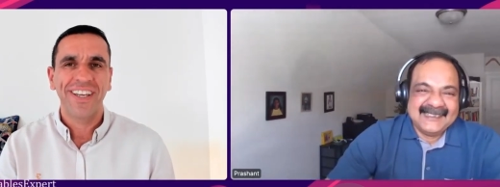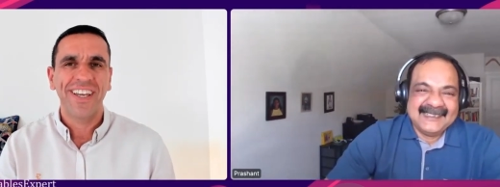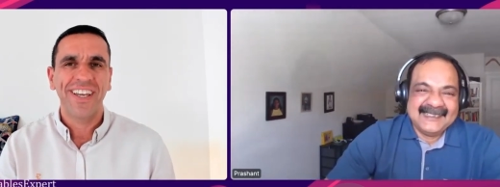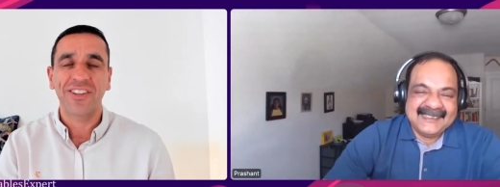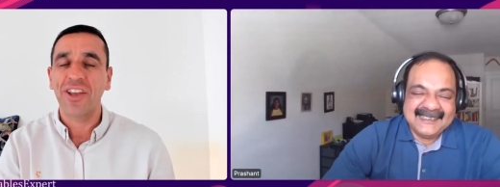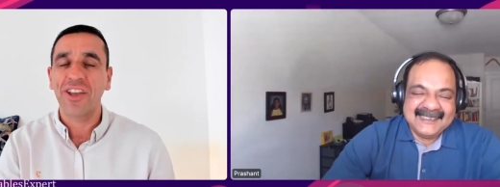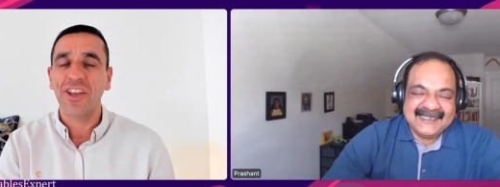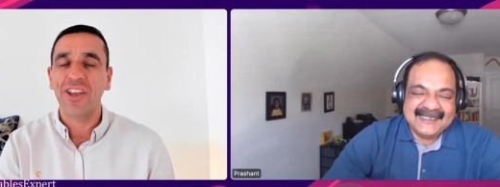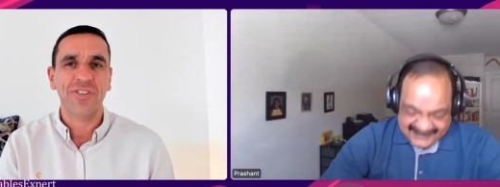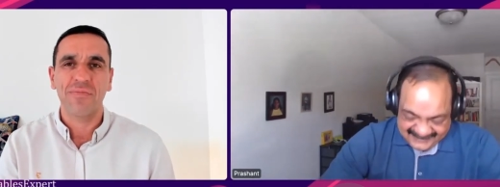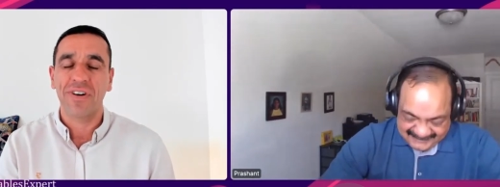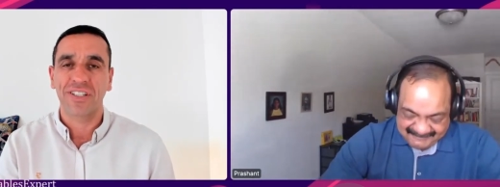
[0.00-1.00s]
Speaker 1: And thank you
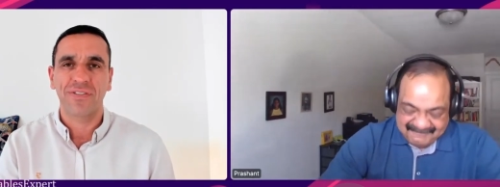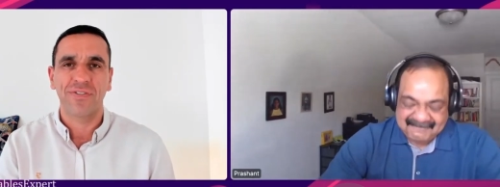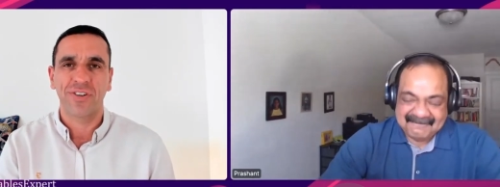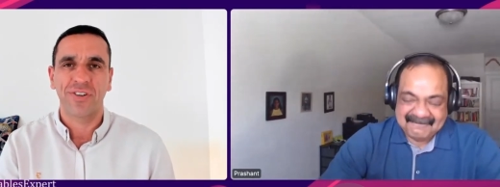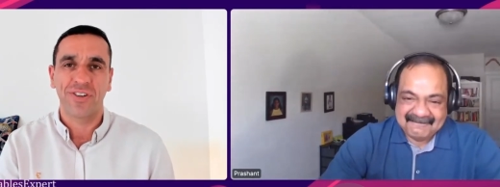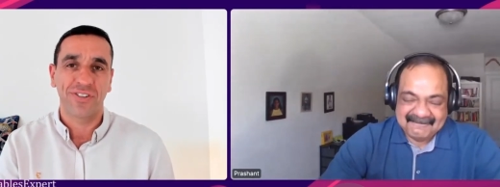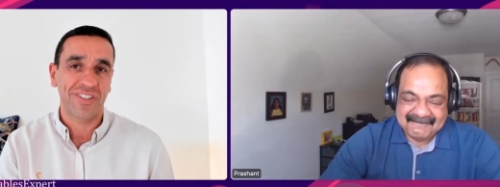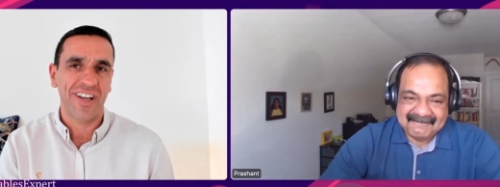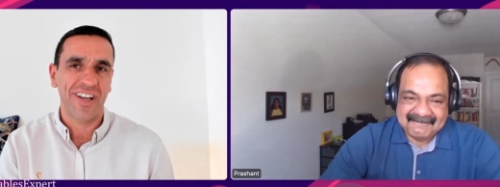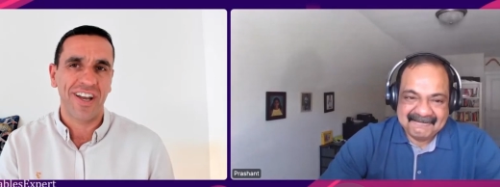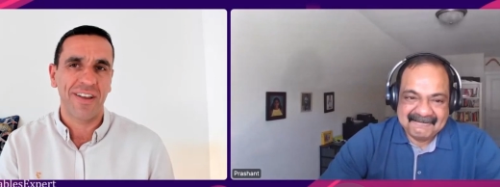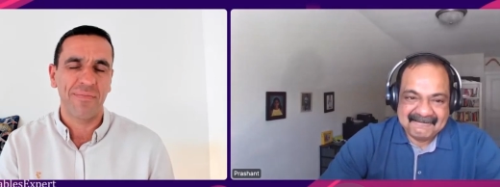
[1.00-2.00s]
so much for your
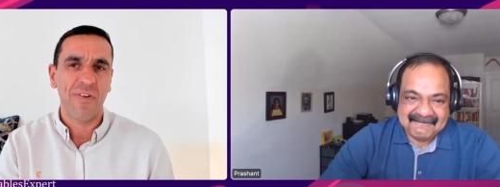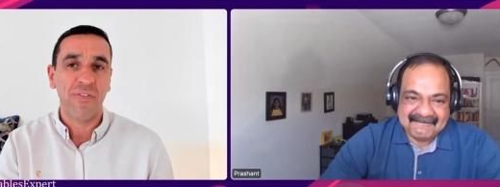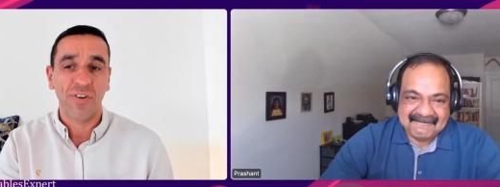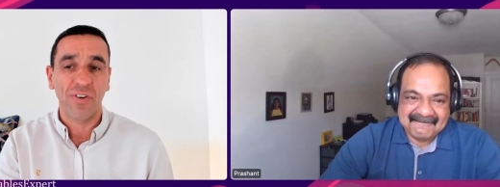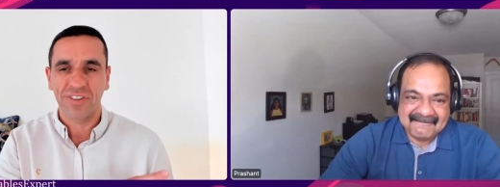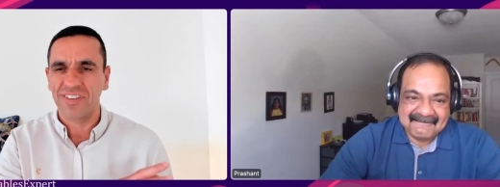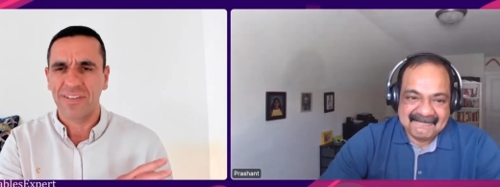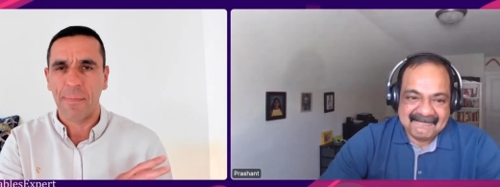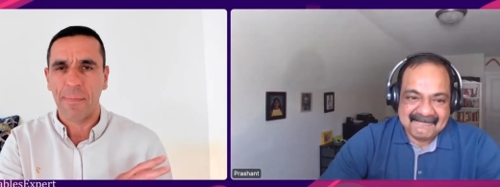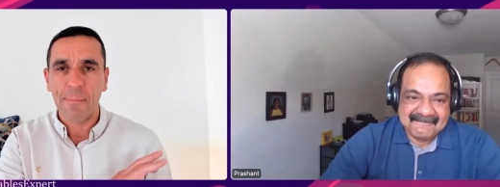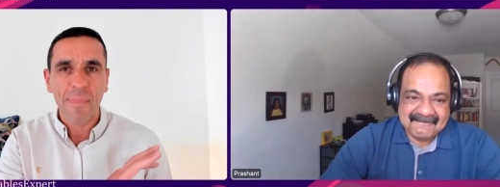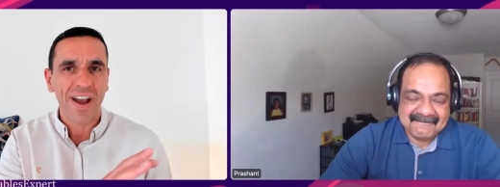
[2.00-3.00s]
time, for this
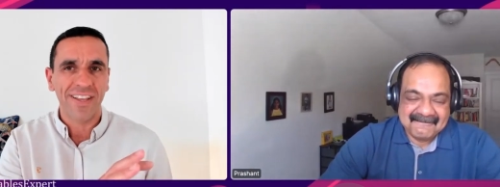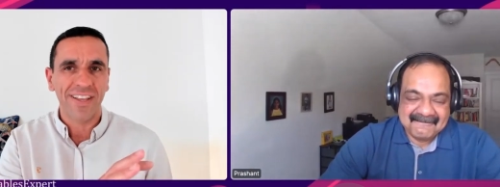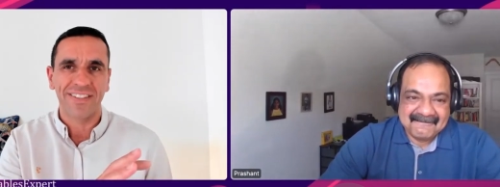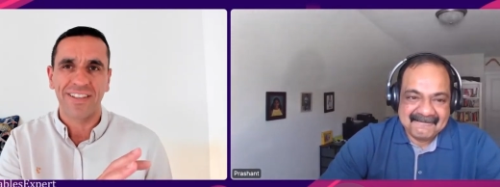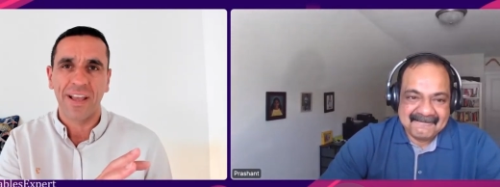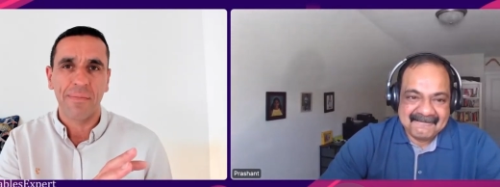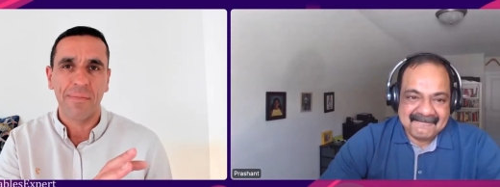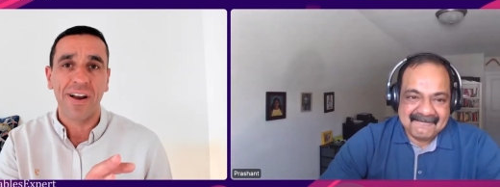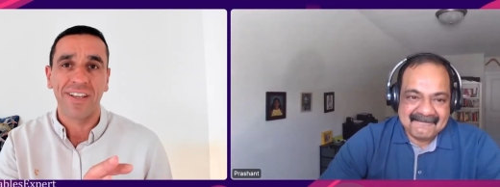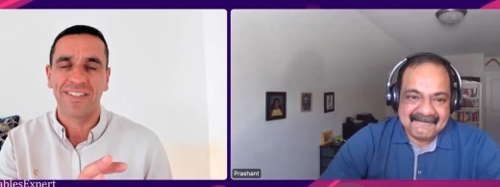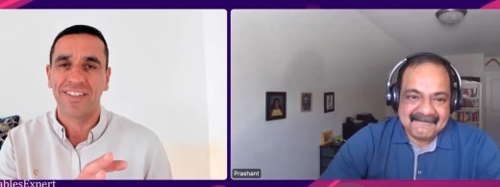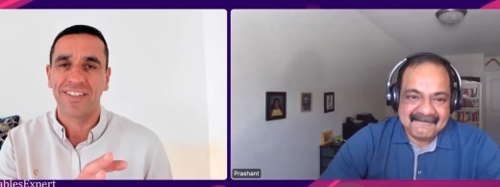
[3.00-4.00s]
amazing,
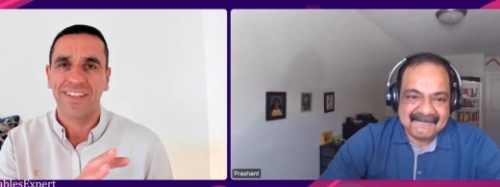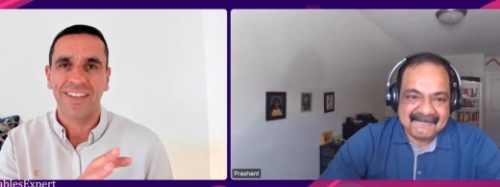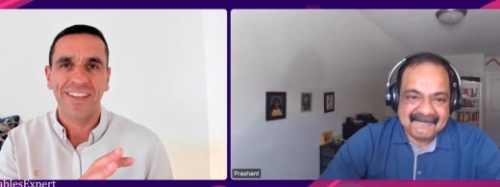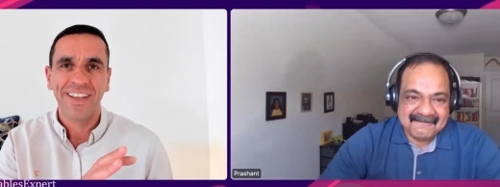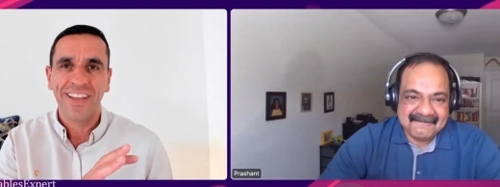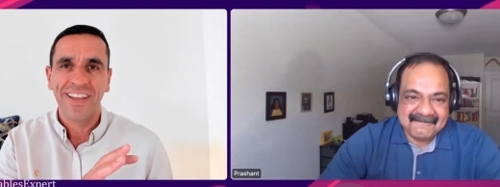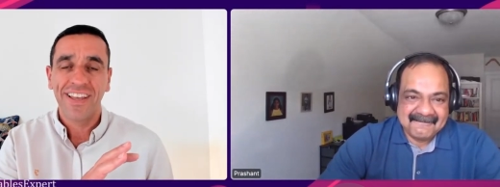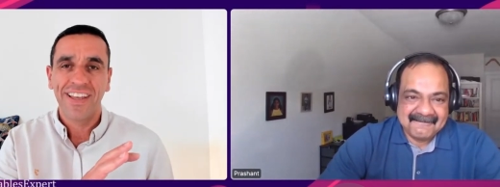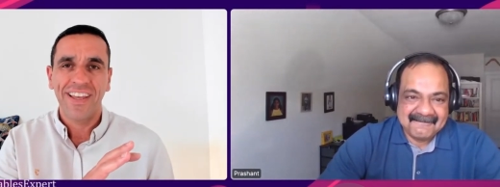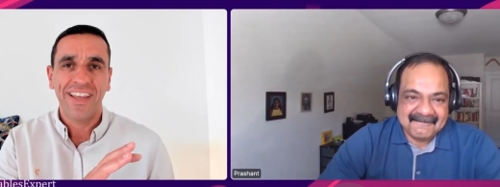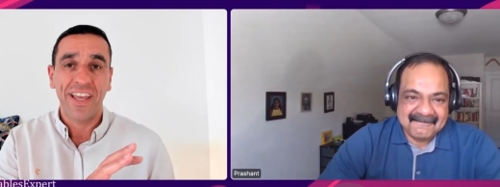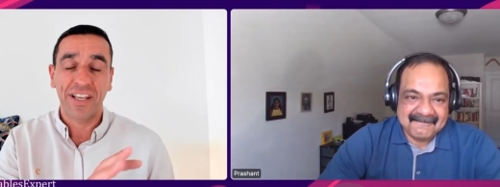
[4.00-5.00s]
amazing
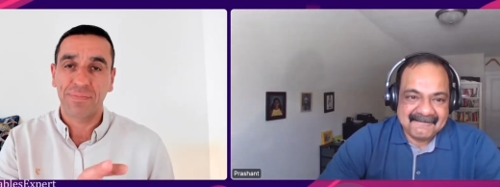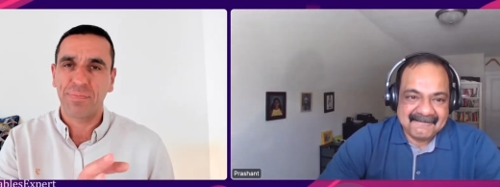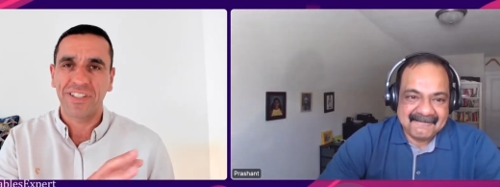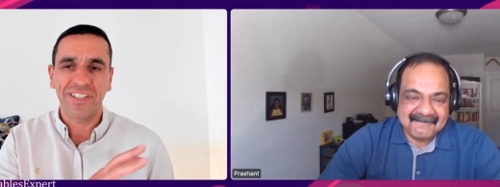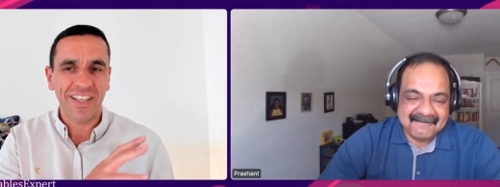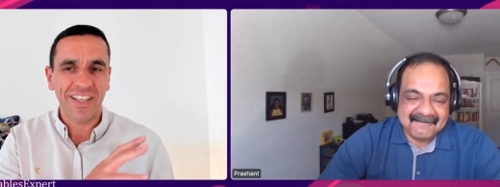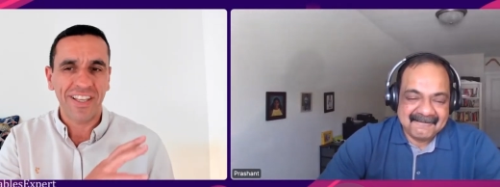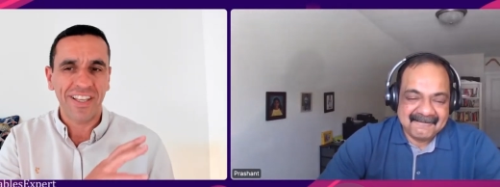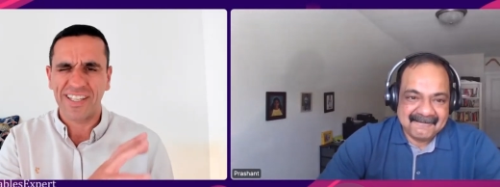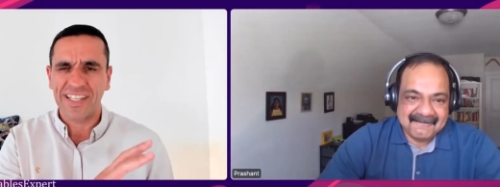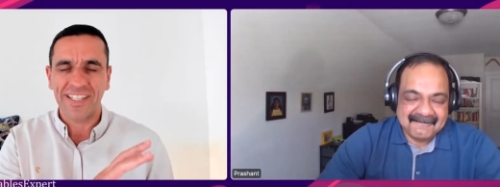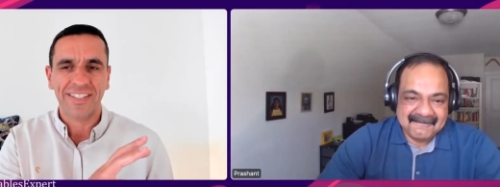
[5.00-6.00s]
expertise and
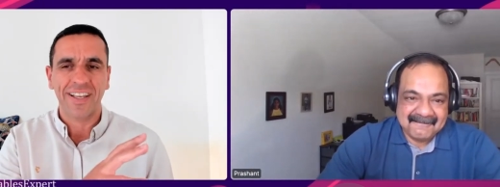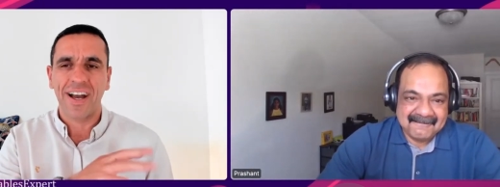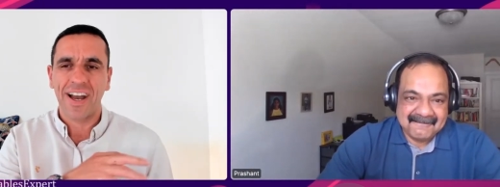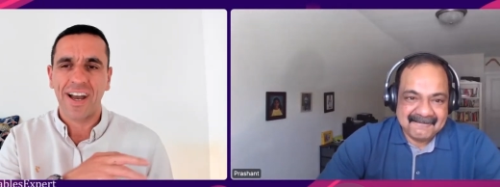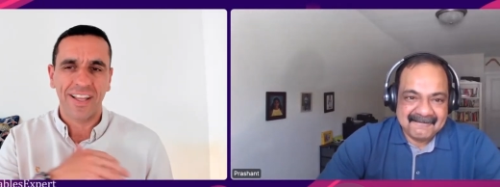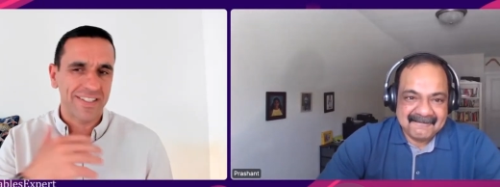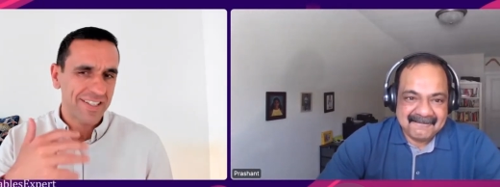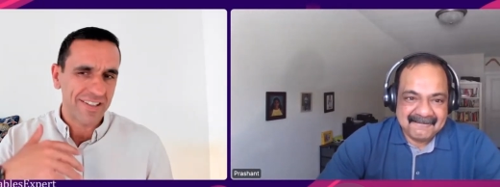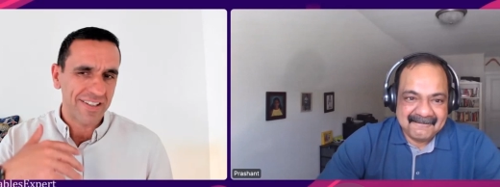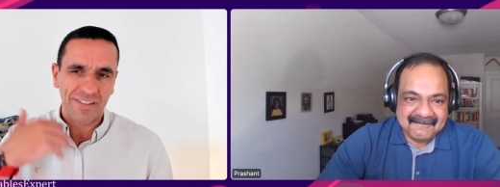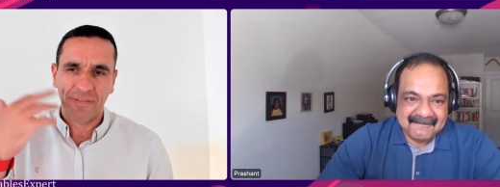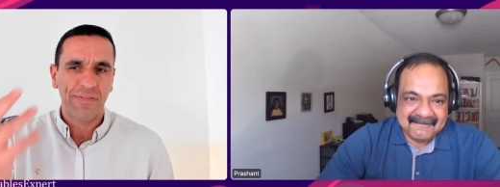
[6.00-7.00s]
insights
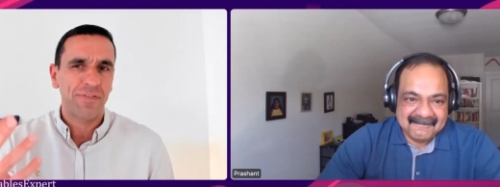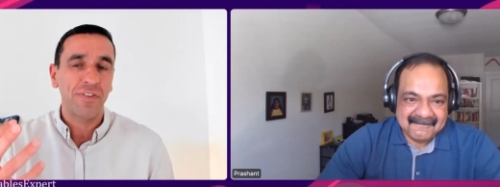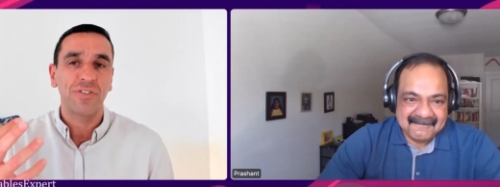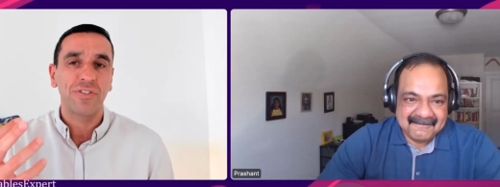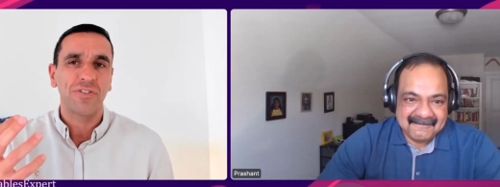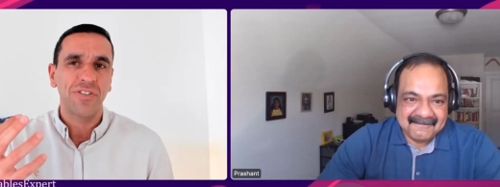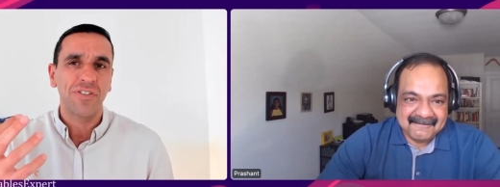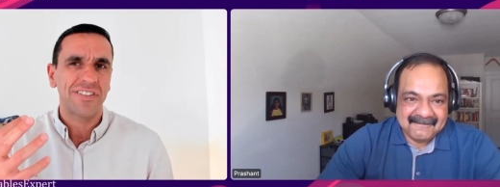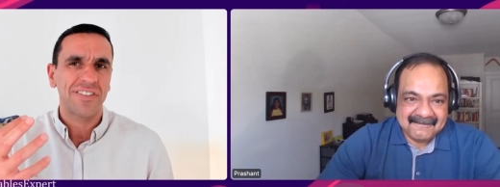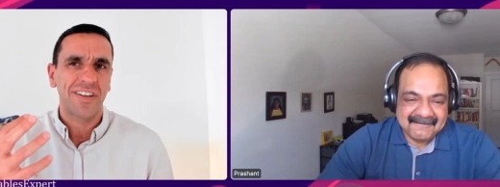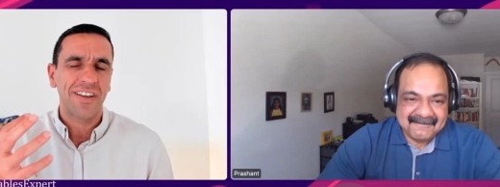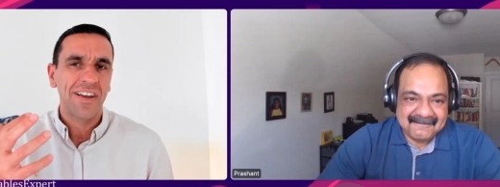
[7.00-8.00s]
and
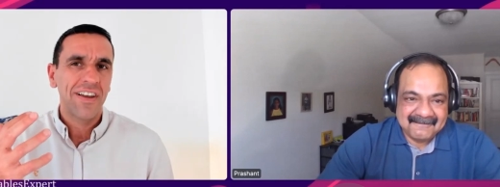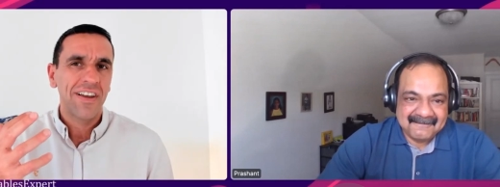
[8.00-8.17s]
futuristic